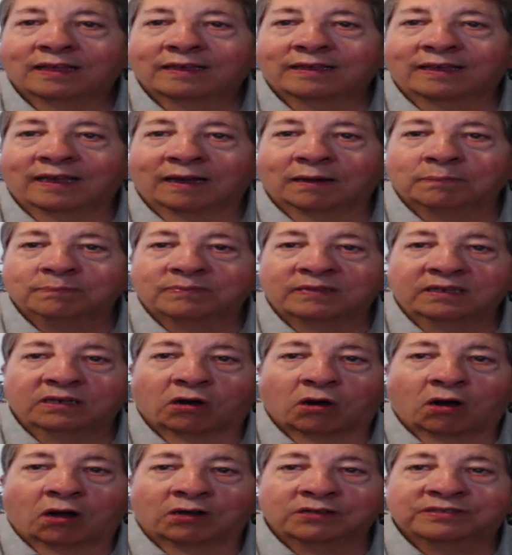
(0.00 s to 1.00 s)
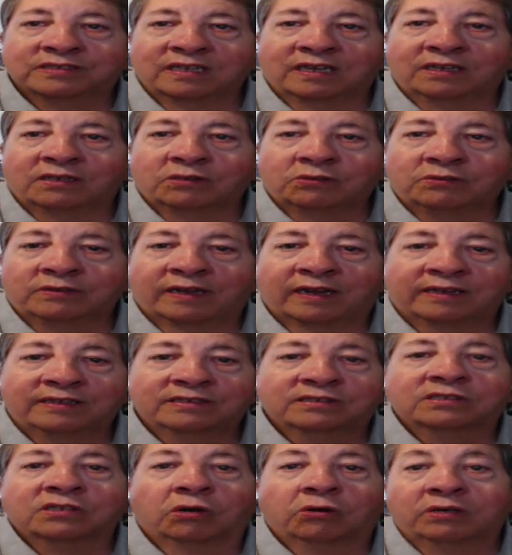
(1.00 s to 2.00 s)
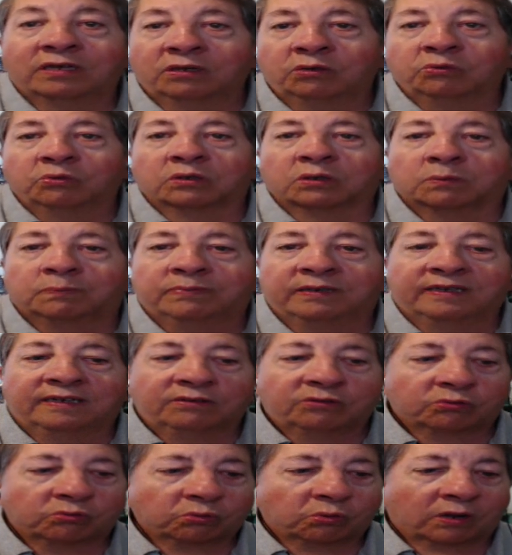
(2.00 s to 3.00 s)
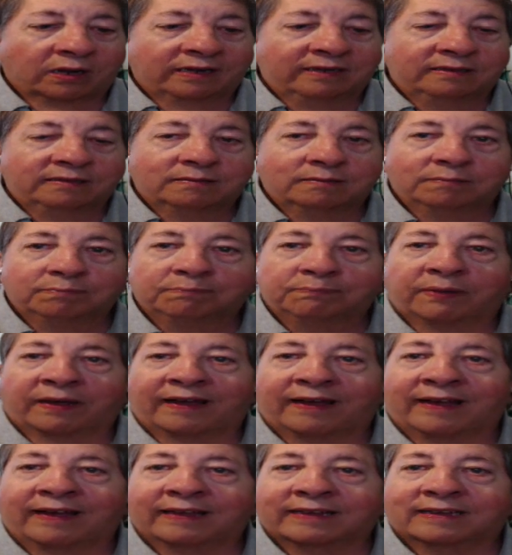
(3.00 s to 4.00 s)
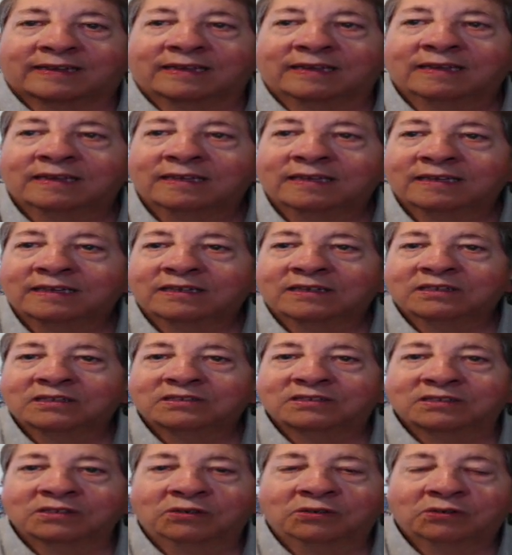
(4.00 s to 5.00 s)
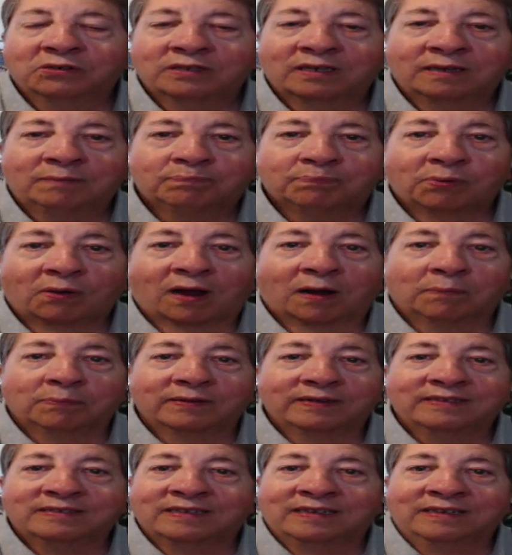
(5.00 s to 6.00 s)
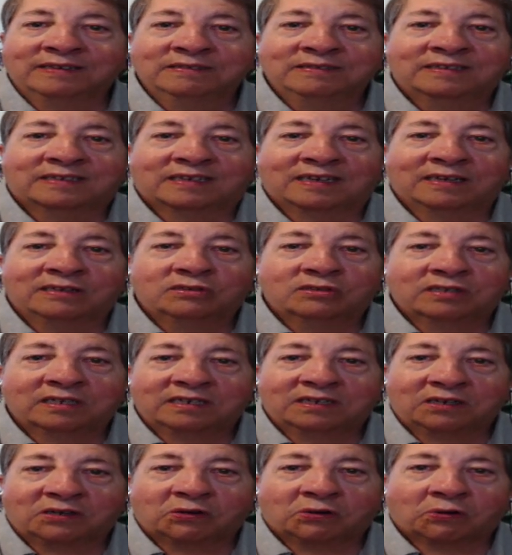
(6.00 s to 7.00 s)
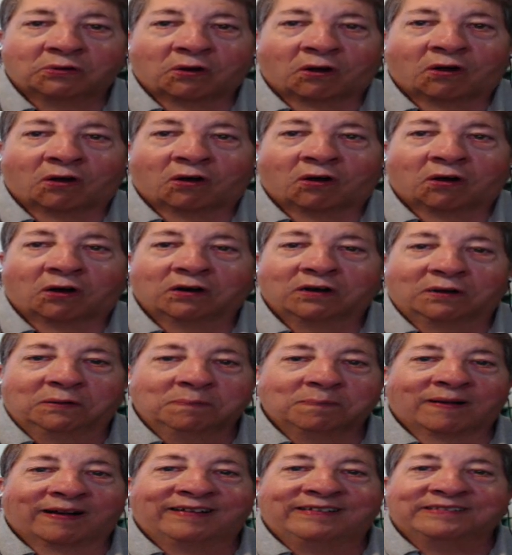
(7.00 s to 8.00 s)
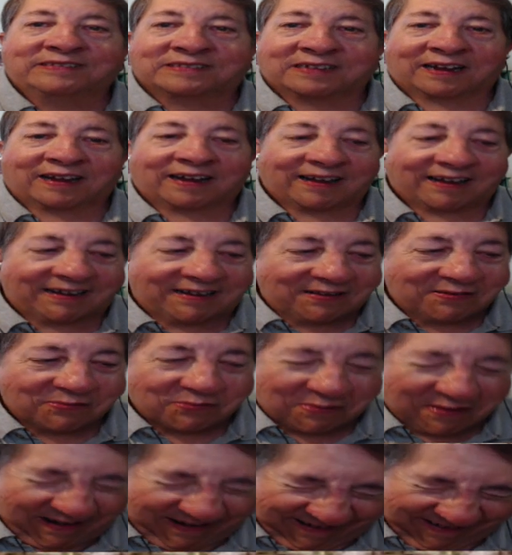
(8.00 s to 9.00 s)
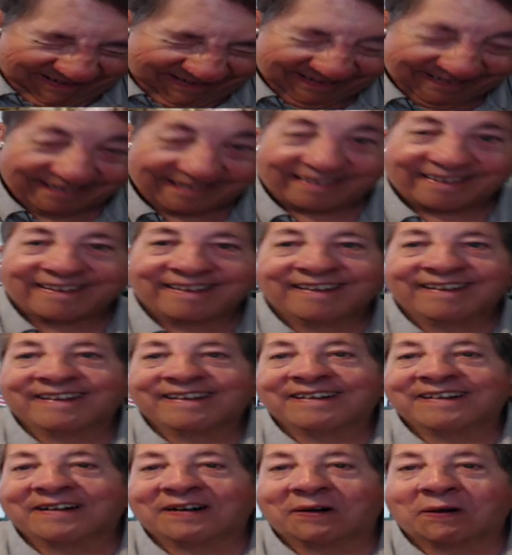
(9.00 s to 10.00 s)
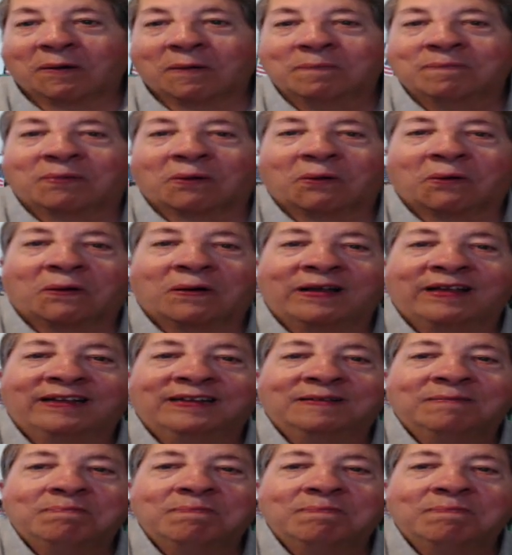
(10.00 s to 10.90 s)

Yep, he lost internet, so he will be right back soon. He probably didn't get to hear all of my tirade. Oh boy.